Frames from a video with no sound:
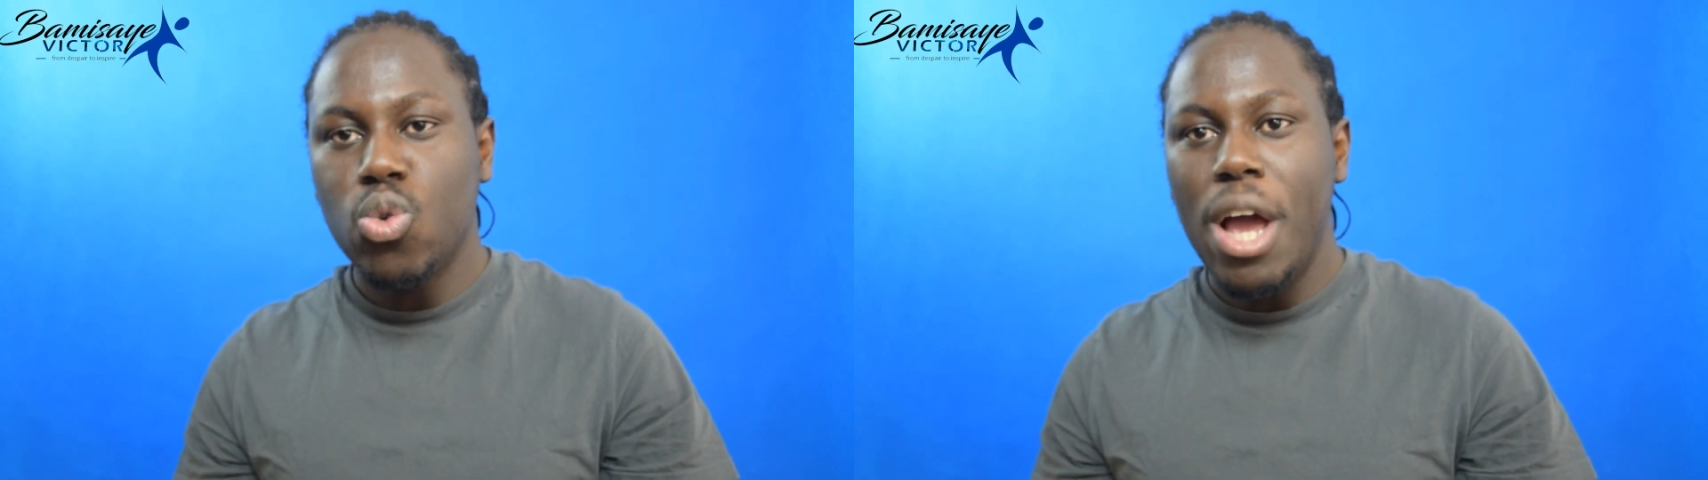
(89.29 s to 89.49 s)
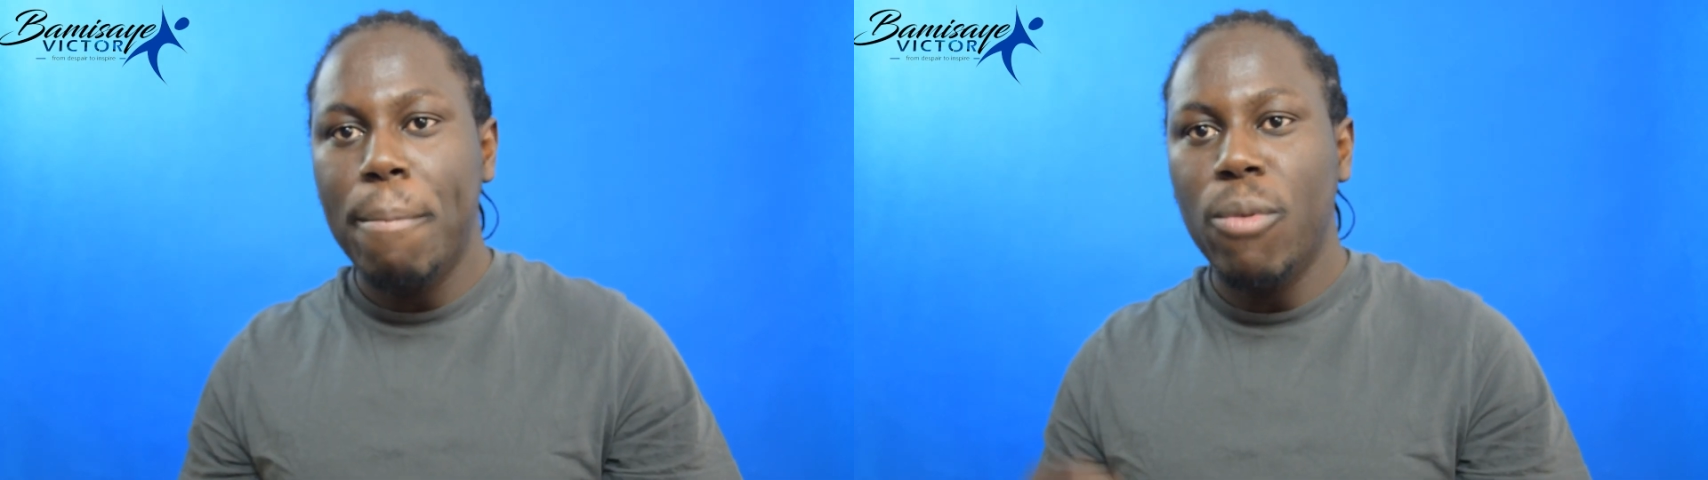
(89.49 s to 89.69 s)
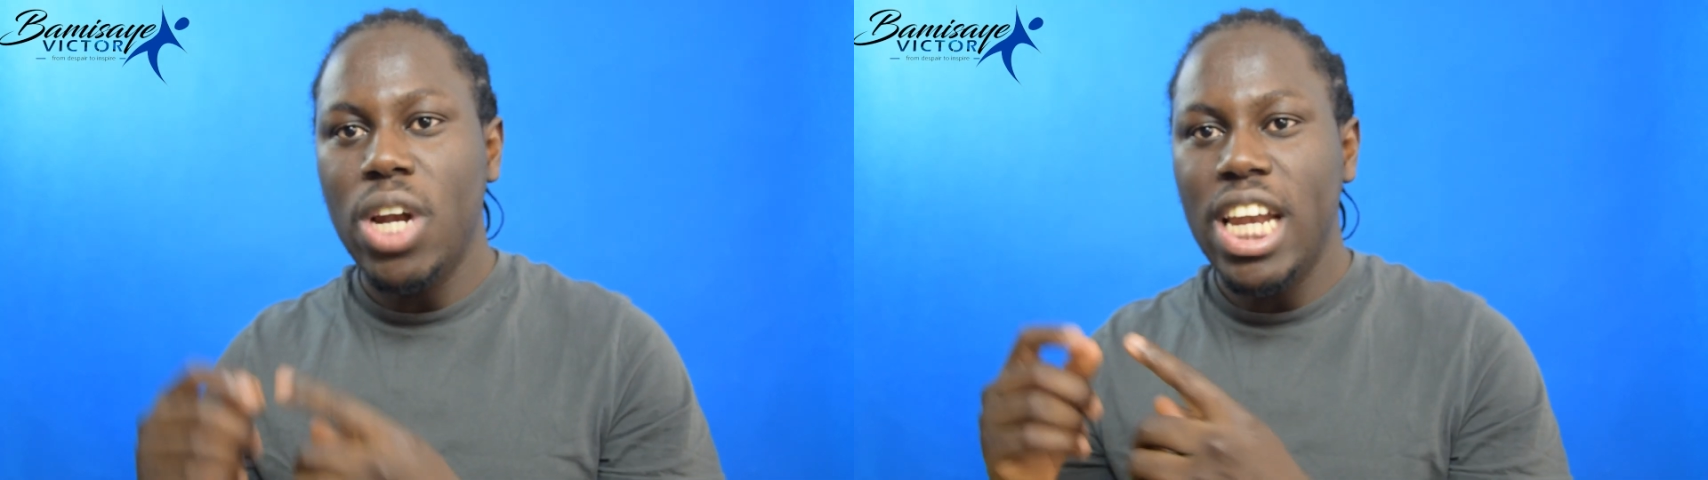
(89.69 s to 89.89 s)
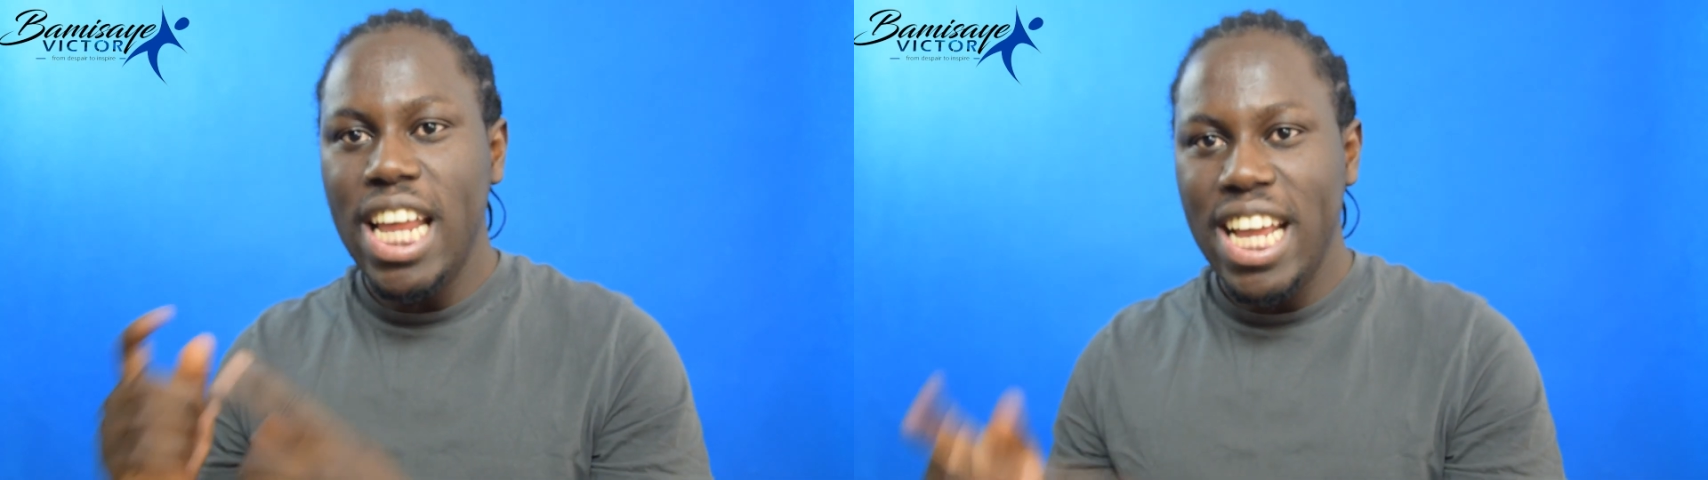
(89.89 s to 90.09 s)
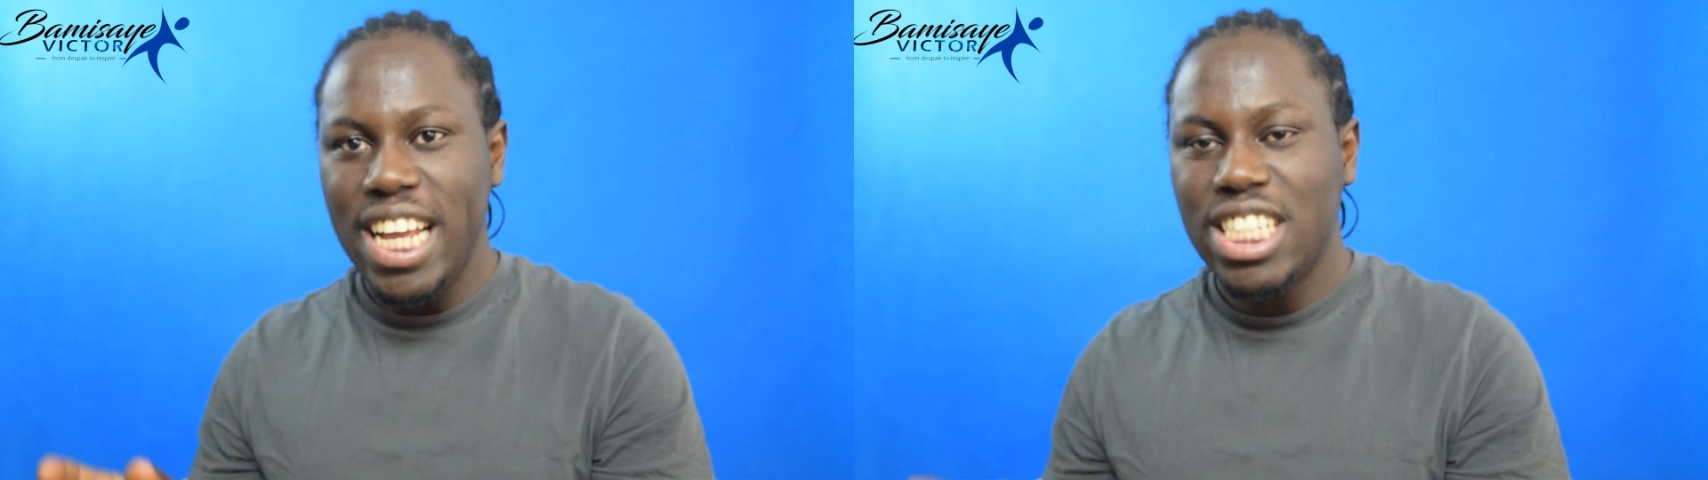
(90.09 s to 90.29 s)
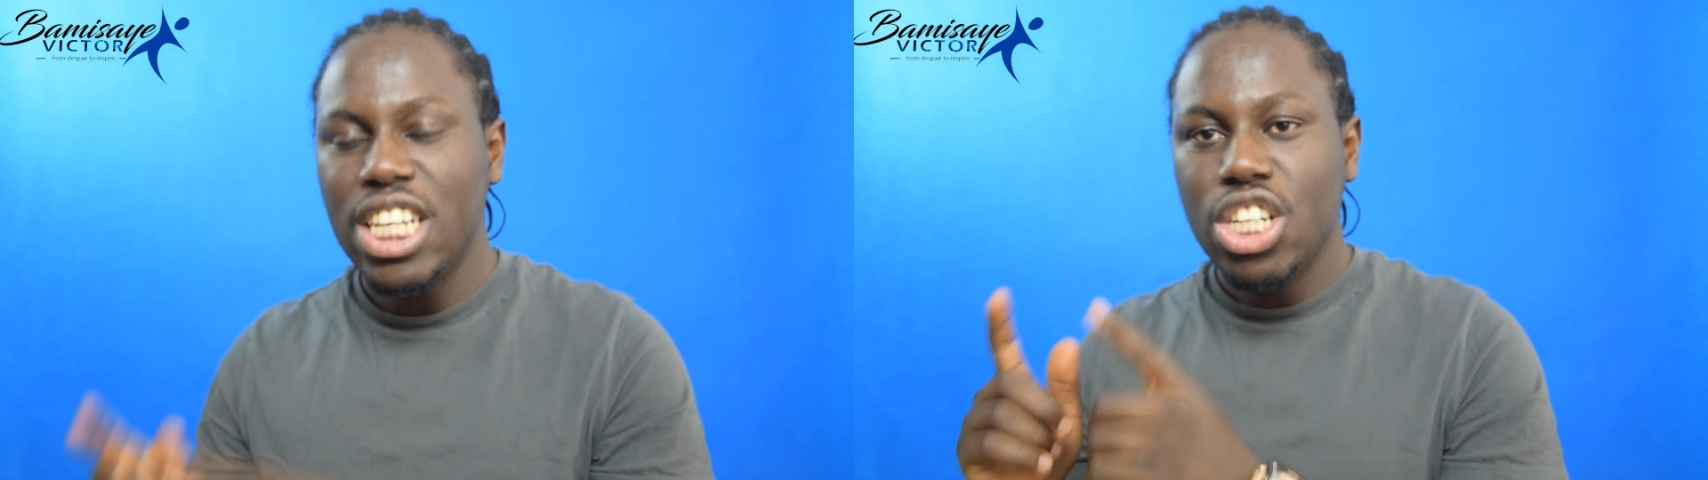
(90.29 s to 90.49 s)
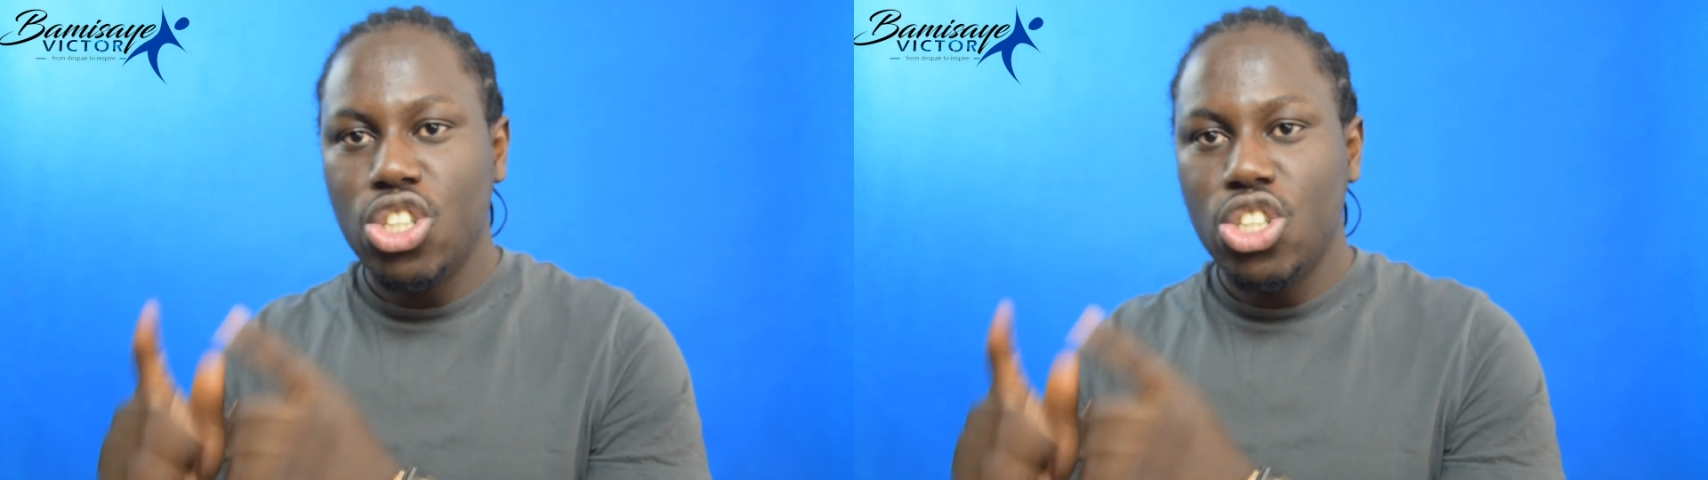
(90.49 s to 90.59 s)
to emulate